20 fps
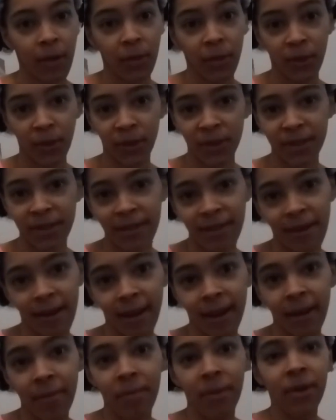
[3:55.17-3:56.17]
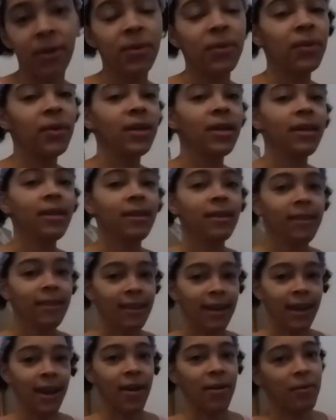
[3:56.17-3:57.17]
there is a knock at my door.
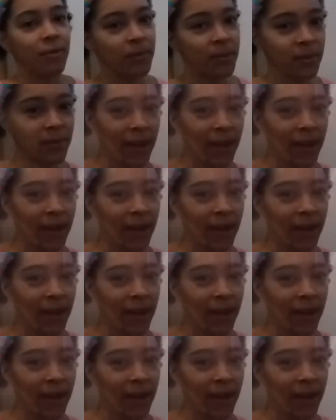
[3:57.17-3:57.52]
I will be